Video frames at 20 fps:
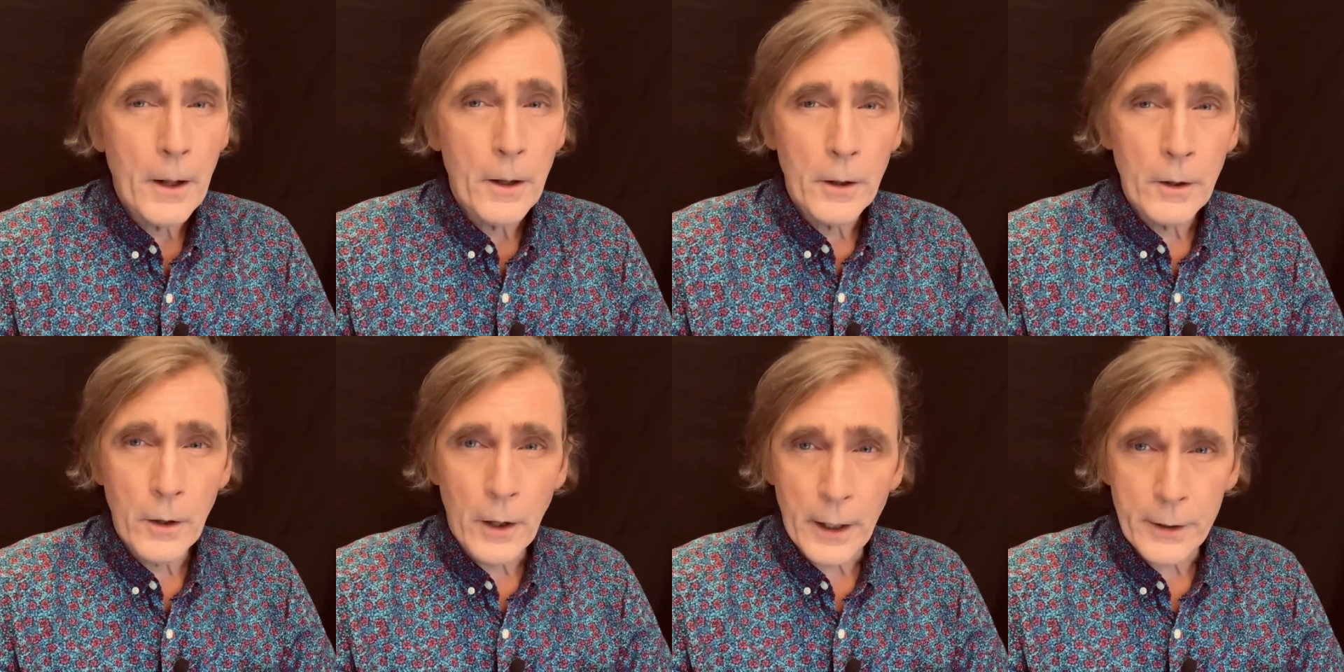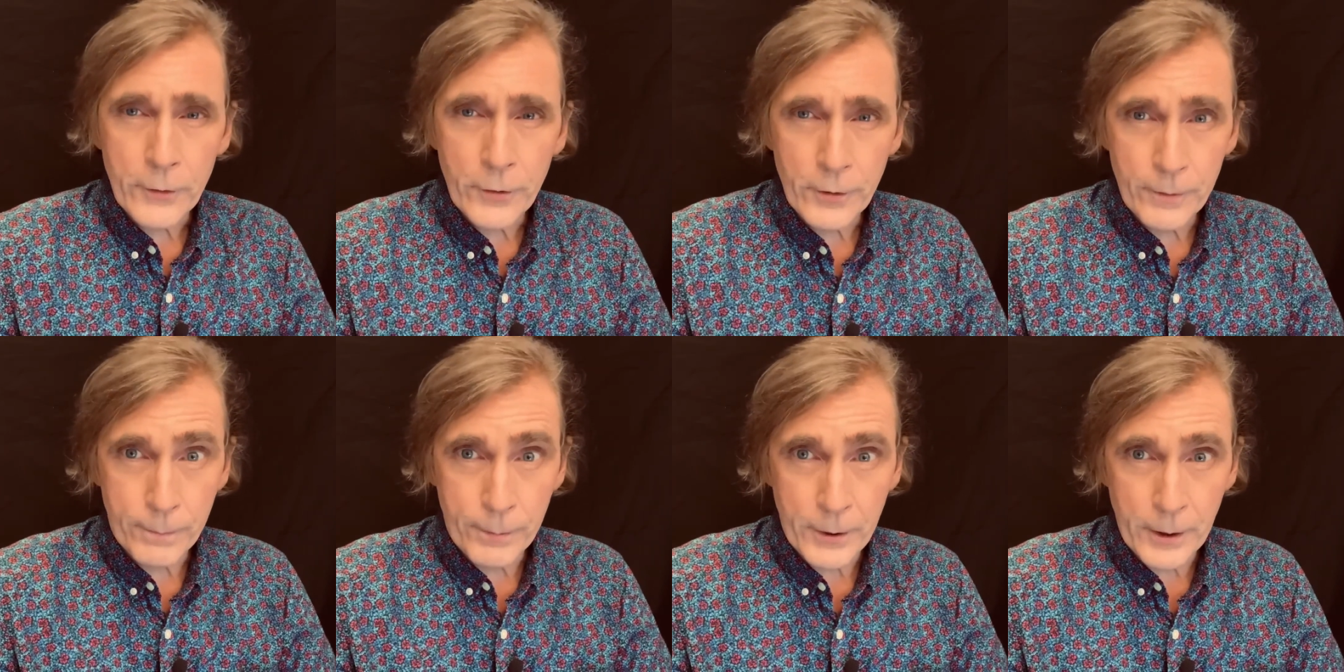
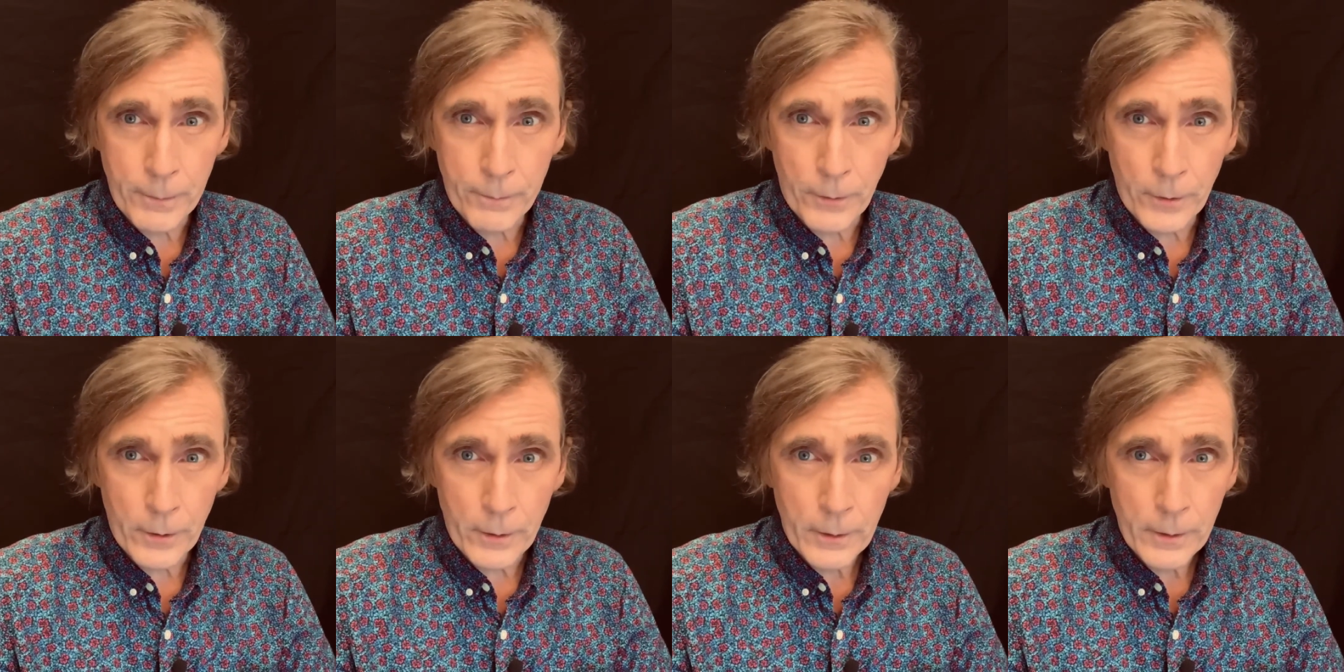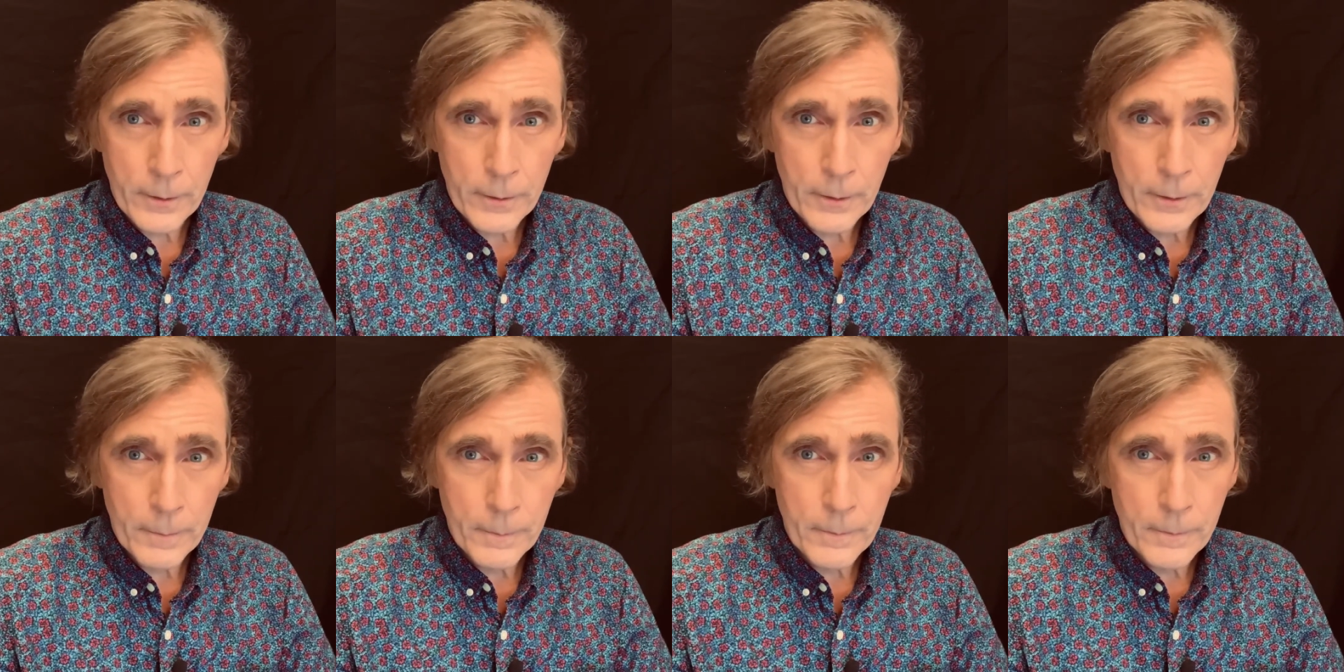Lots of people
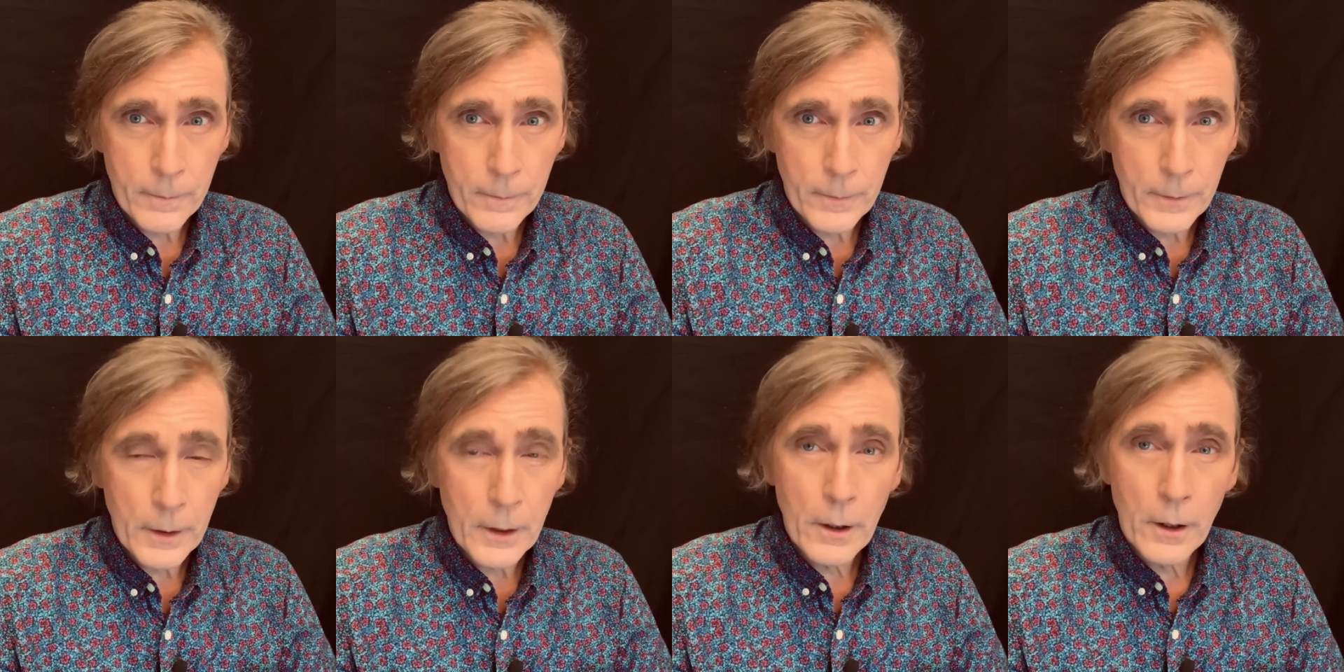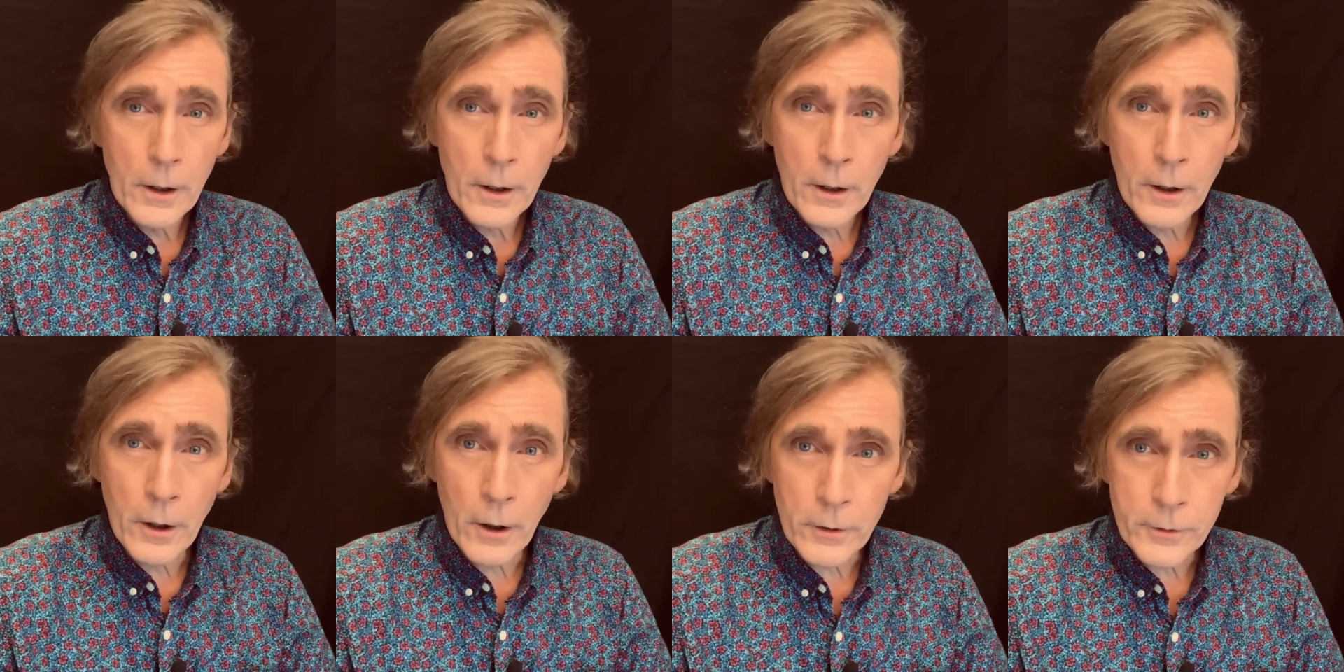
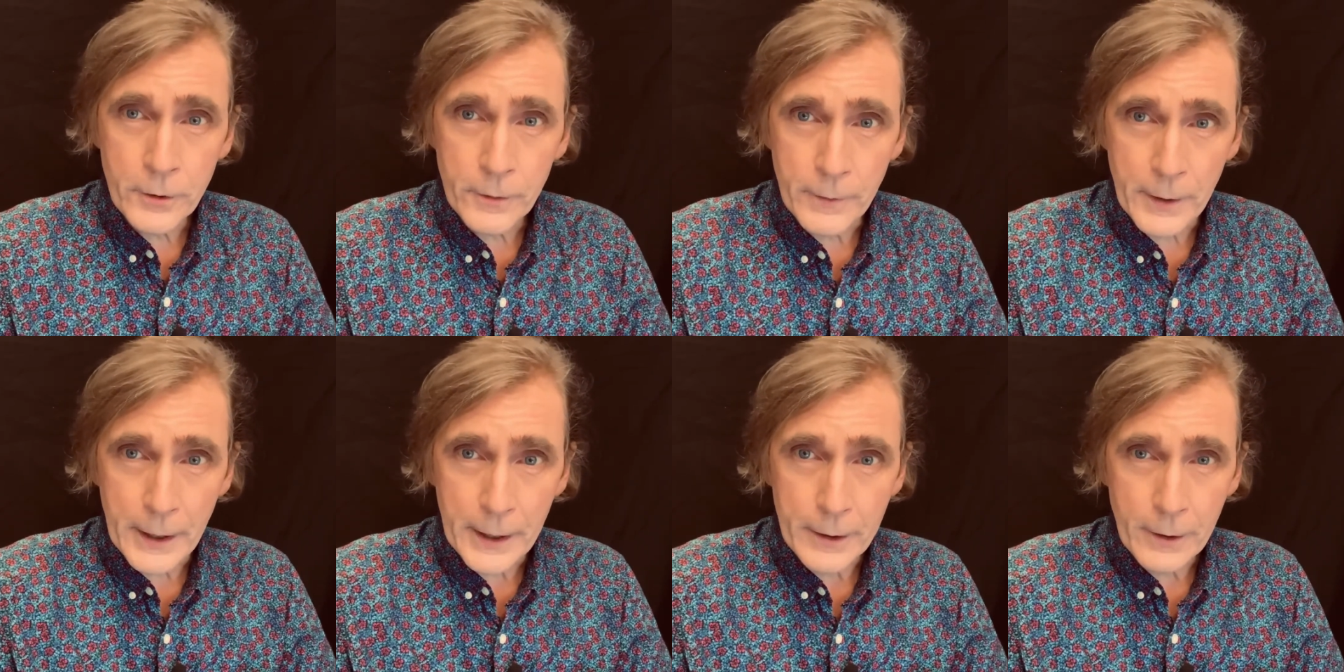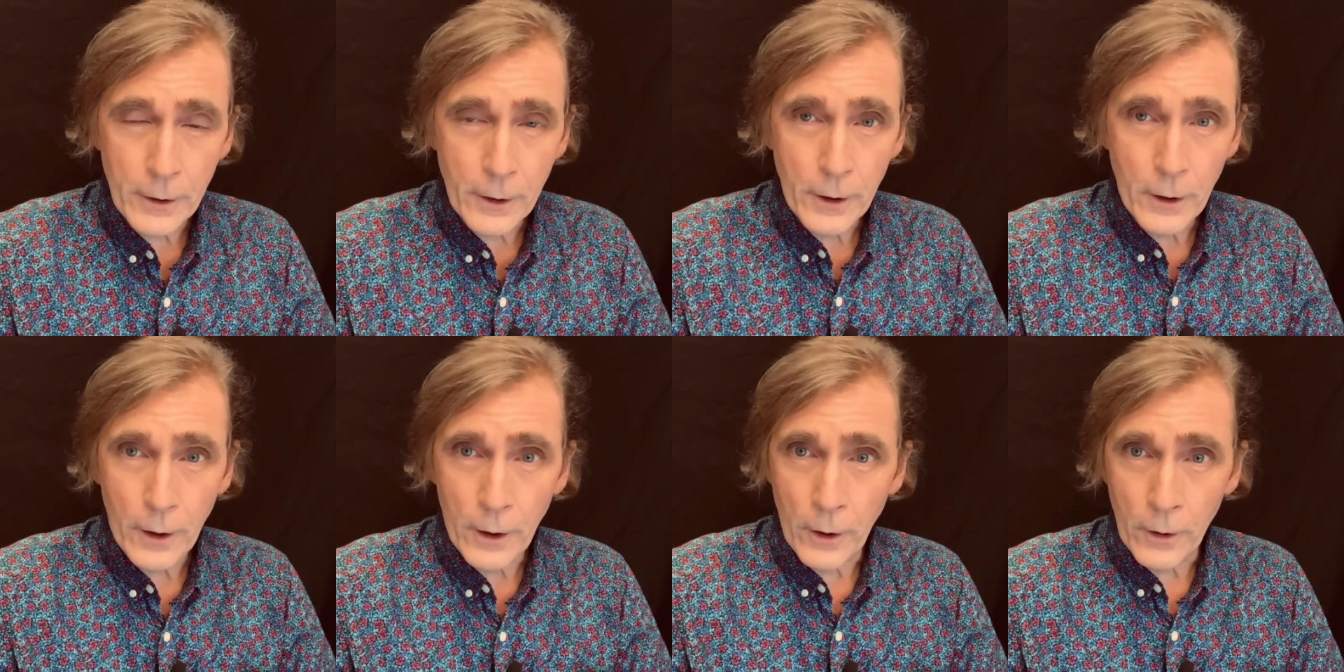cultivate
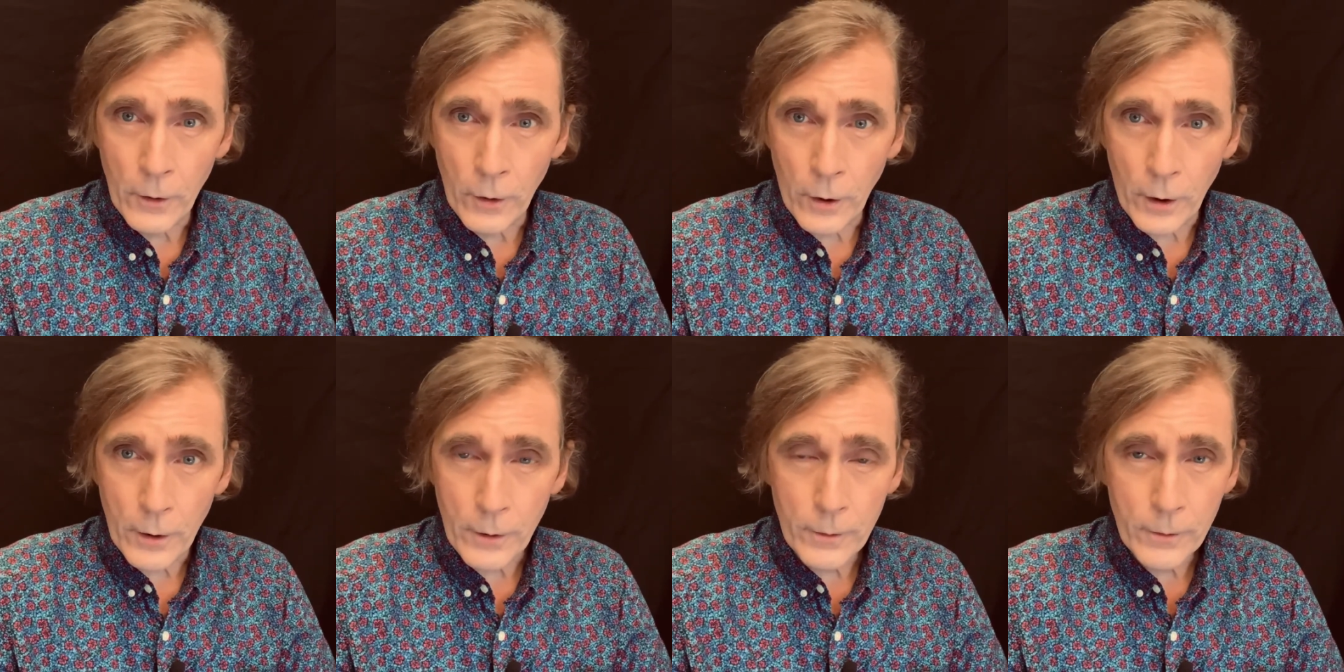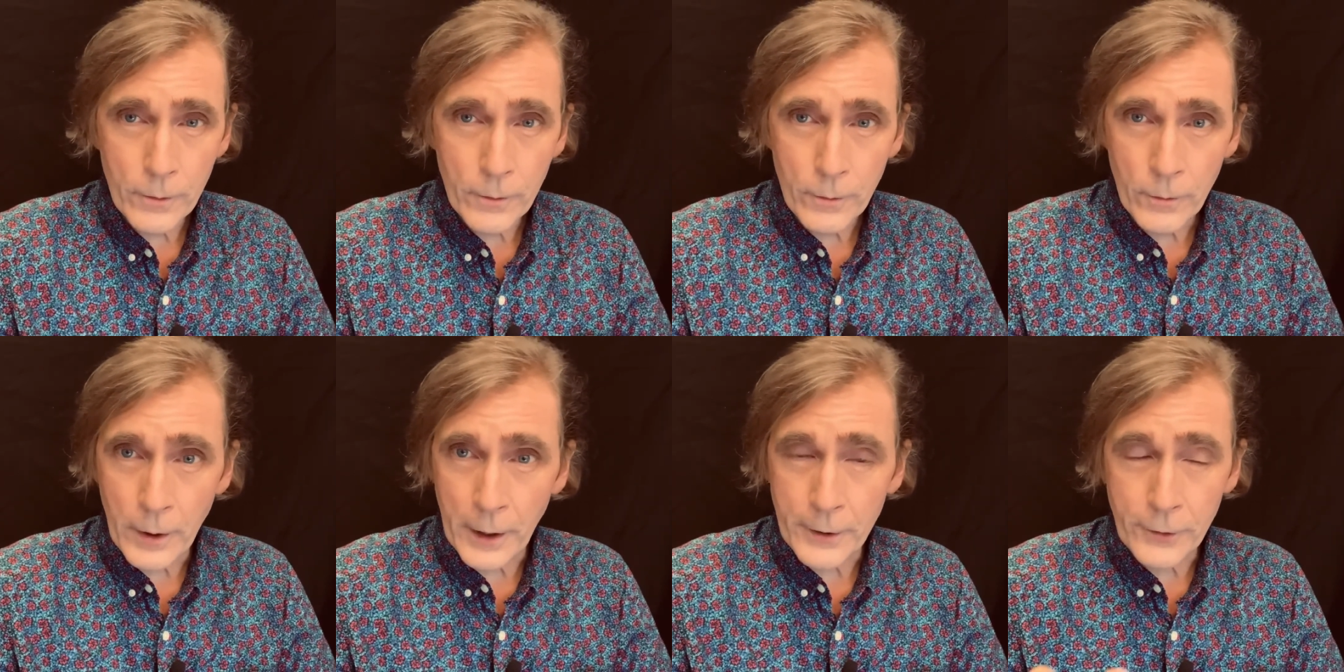a look,
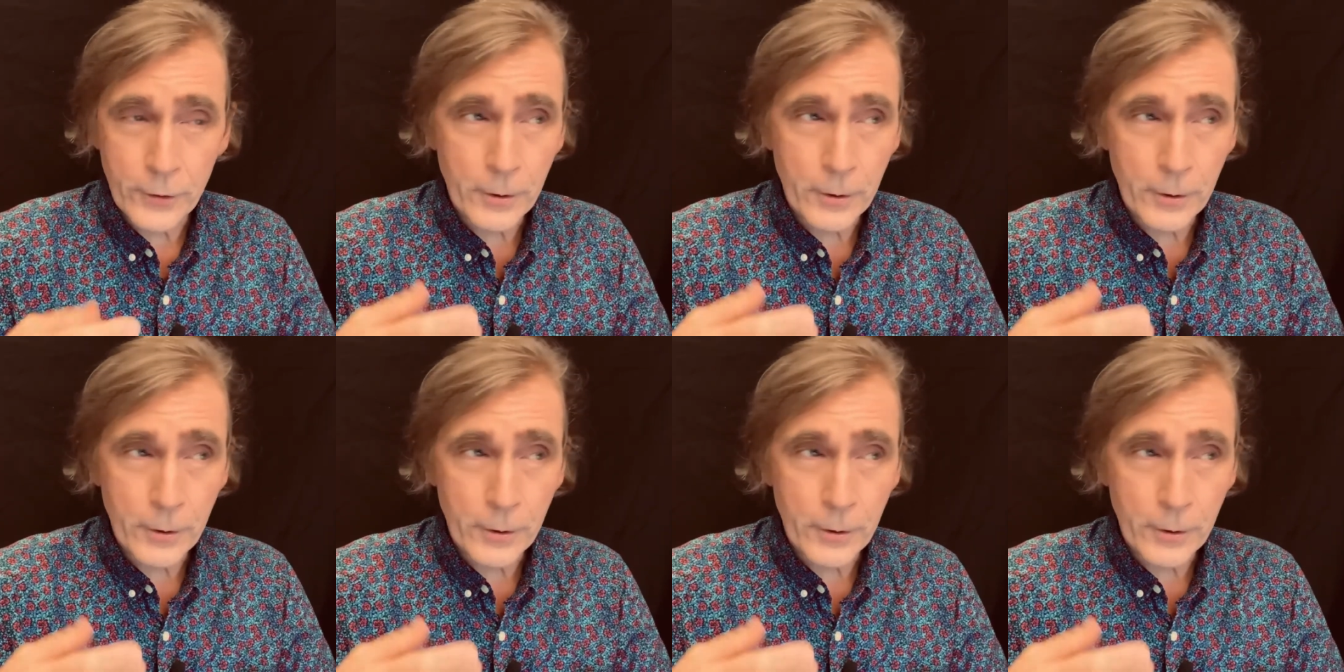right?